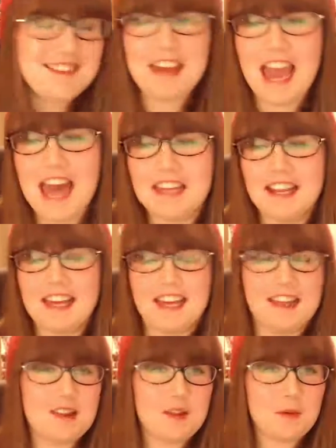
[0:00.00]
So you had a
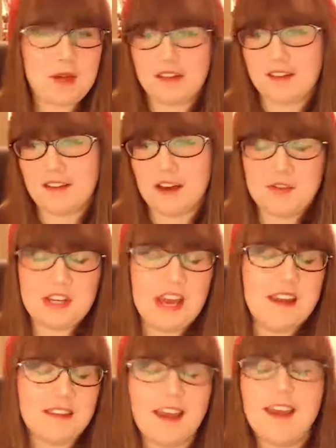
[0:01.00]
quick Skype
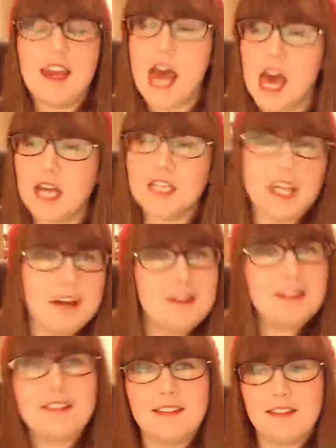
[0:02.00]
chat, and I was like, yeah, I could go
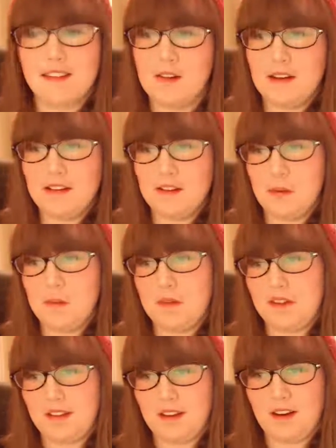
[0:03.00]
with this. And so I did one
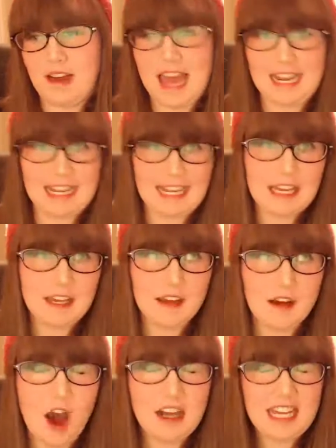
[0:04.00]
with Starhani.
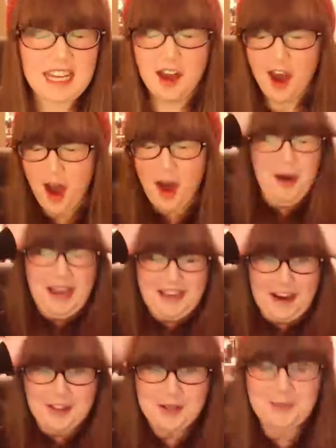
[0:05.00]
Oh, I
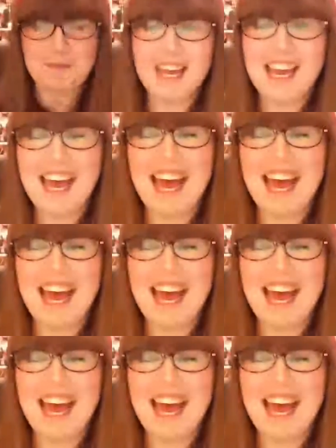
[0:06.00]
can't do it.